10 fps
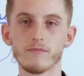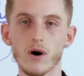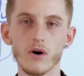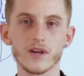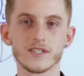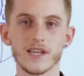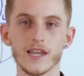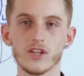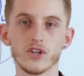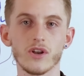marketing
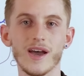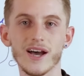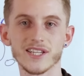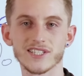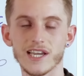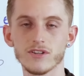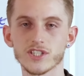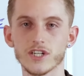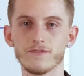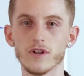and you don't know how to sell
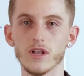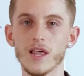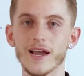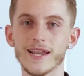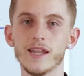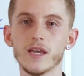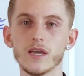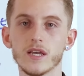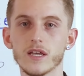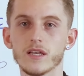stuff online,
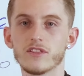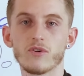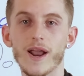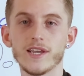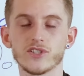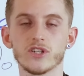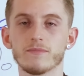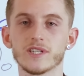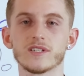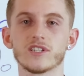the rest of your
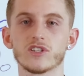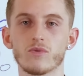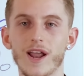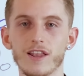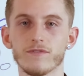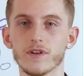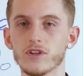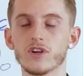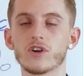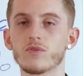business is irrelevant.
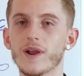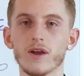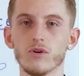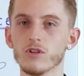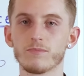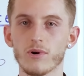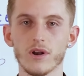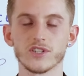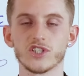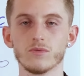You can create all the
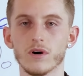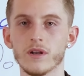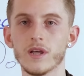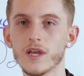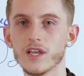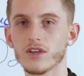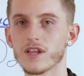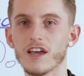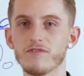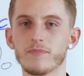products you want. You
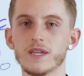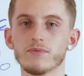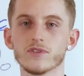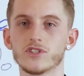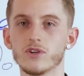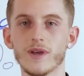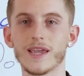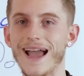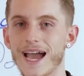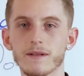could have people
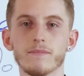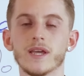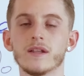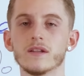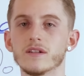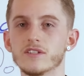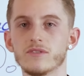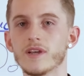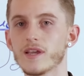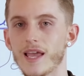doing admin and
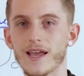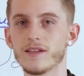doing,